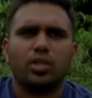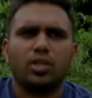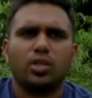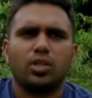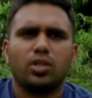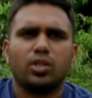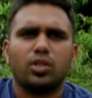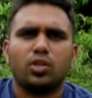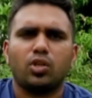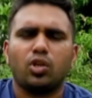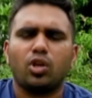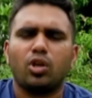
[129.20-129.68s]

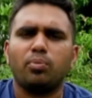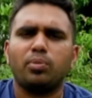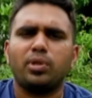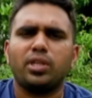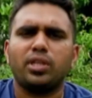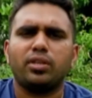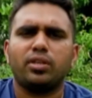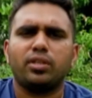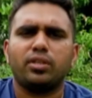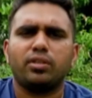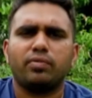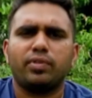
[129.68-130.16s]

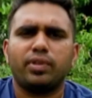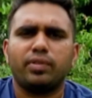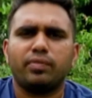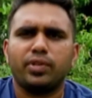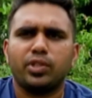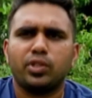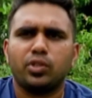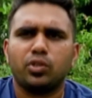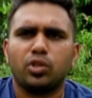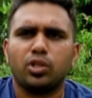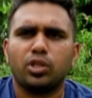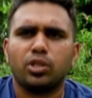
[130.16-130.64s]
Normally
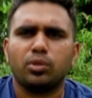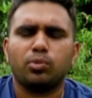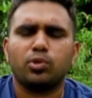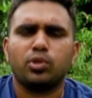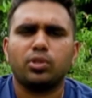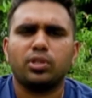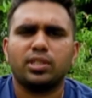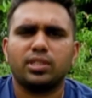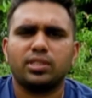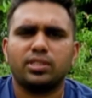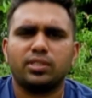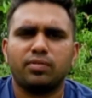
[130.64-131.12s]
when we talk
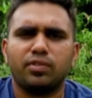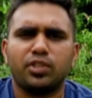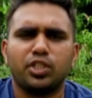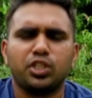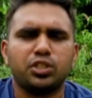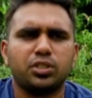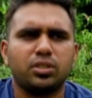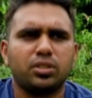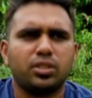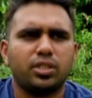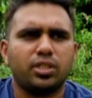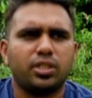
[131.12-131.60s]
about
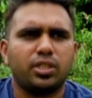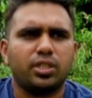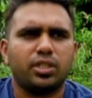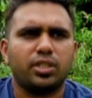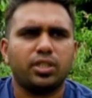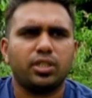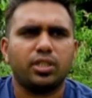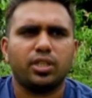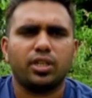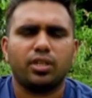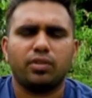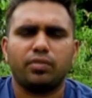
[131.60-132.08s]
conservation in
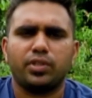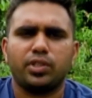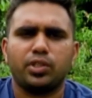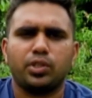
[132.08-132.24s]
India,